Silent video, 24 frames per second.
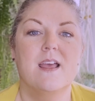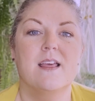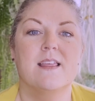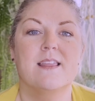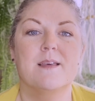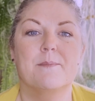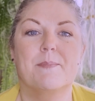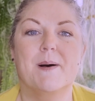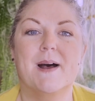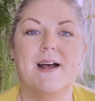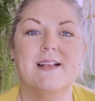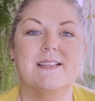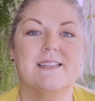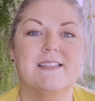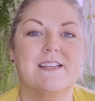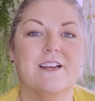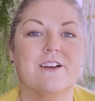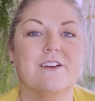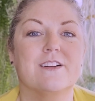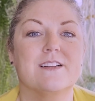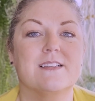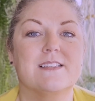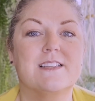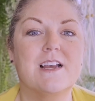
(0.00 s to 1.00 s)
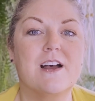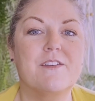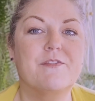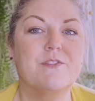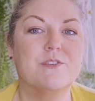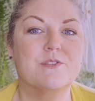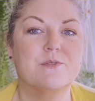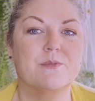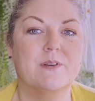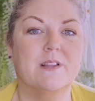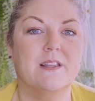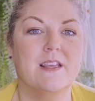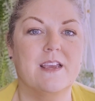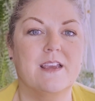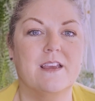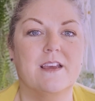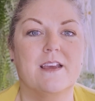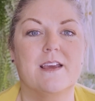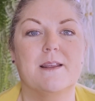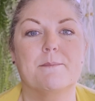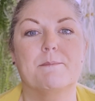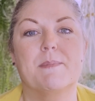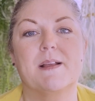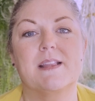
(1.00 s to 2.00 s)
The pot sticker itself was really
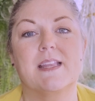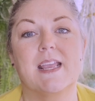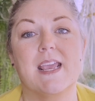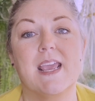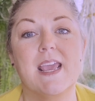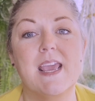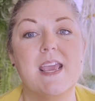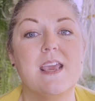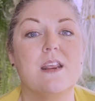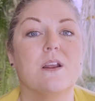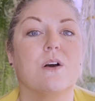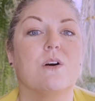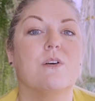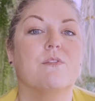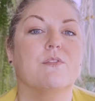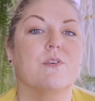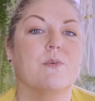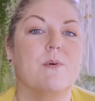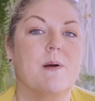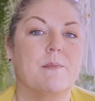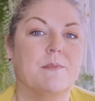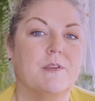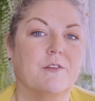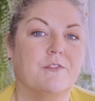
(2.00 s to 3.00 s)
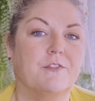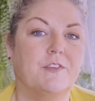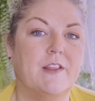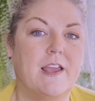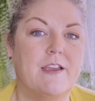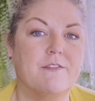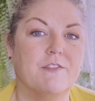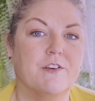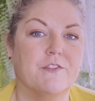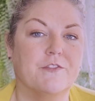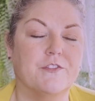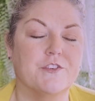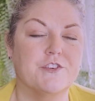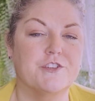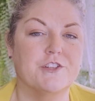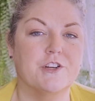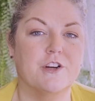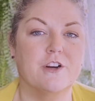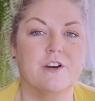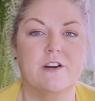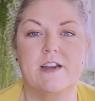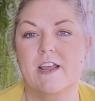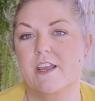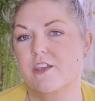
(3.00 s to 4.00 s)
good, but the heat overwhelmed the flavor for
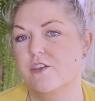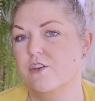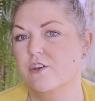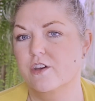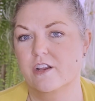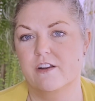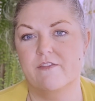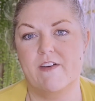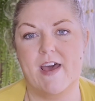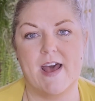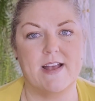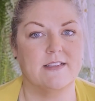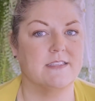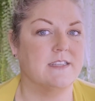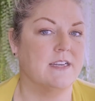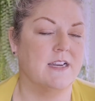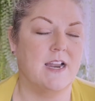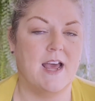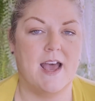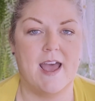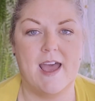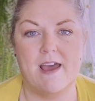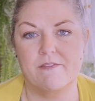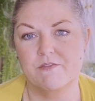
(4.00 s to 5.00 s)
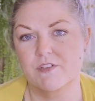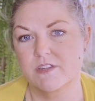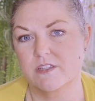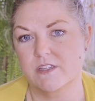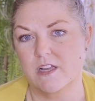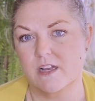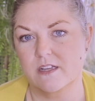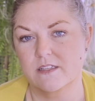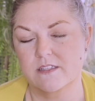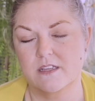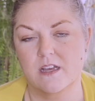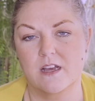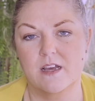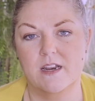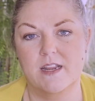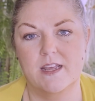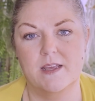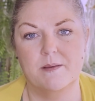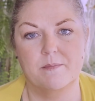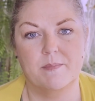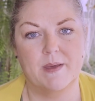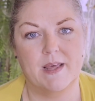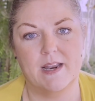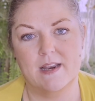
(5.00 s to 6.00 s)
sure. Now, you could have asked to not have the sauce on
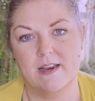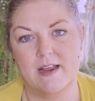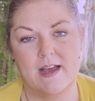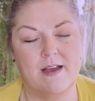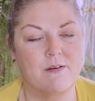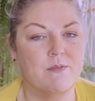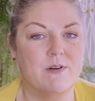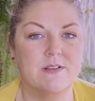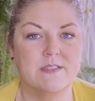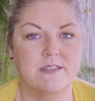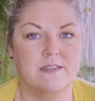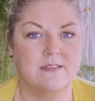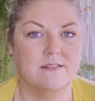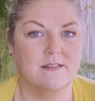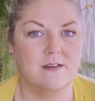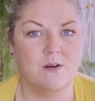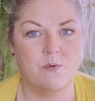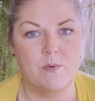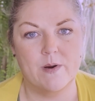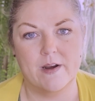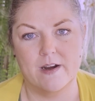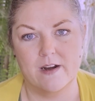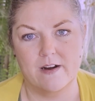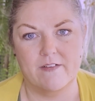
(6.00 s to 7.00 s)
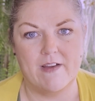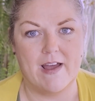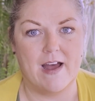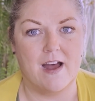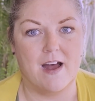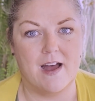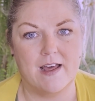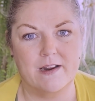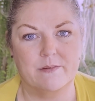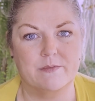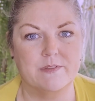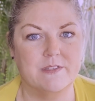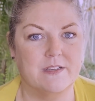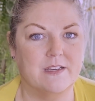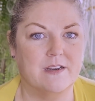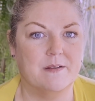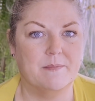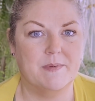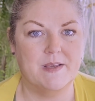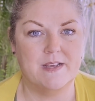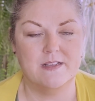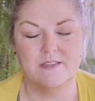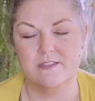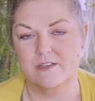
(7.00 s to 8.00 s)
it, but I wasn't aware of how hot it was going to
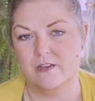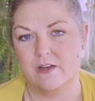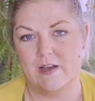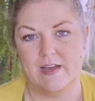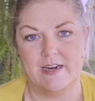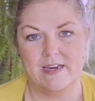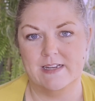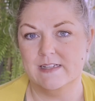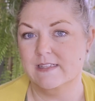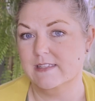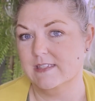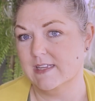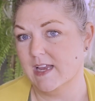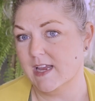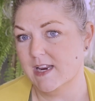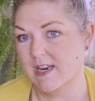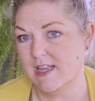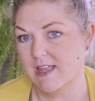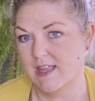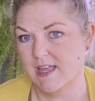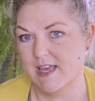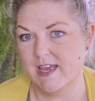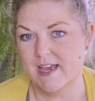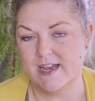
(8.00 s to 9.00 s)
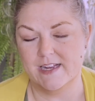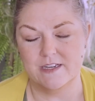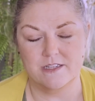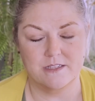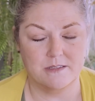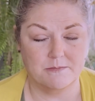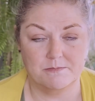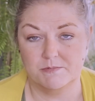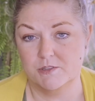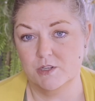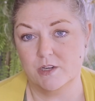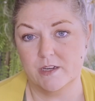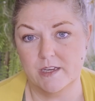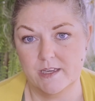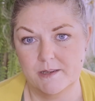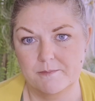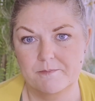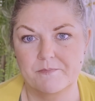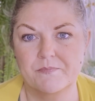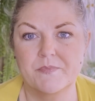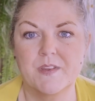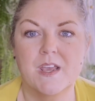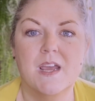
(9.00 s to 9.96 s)
be, so I didn't say anything. I just took it.